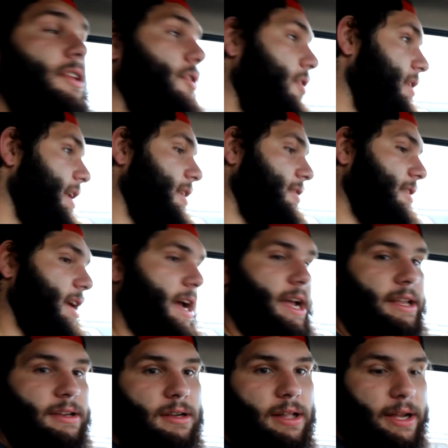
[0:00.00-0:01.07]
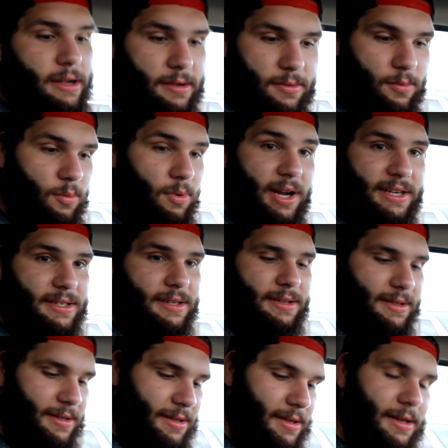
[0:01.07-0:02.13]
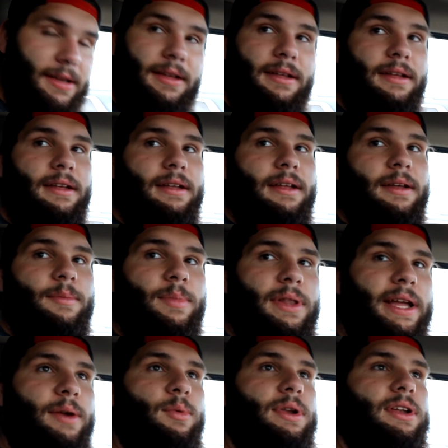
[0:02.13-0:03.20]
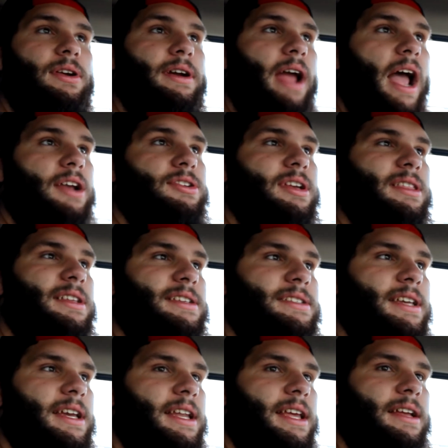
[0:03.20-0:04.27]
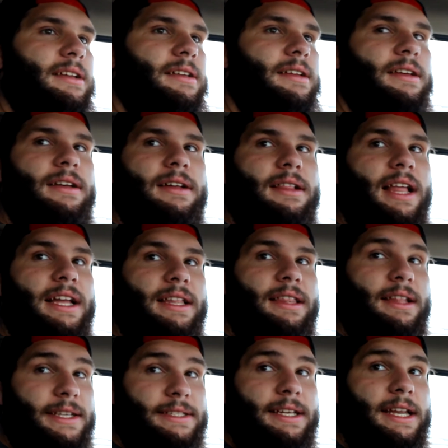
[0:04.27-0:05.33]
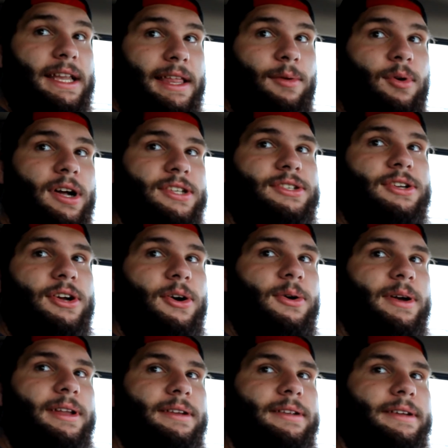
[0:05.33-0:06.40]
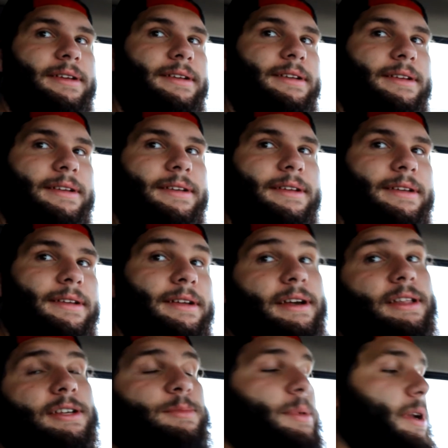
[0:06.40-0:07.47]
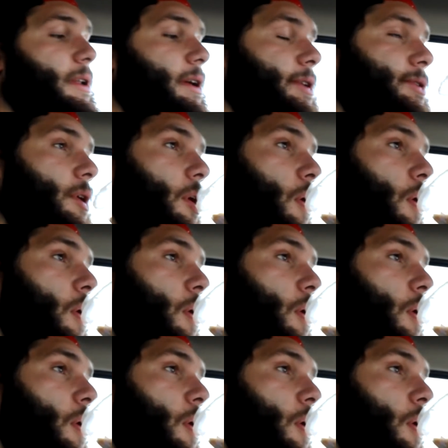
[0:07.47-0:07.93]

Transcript: you look outside and you're like, what? But like when you're actually in the city, like in the city they want you to go in, that's pretty nice.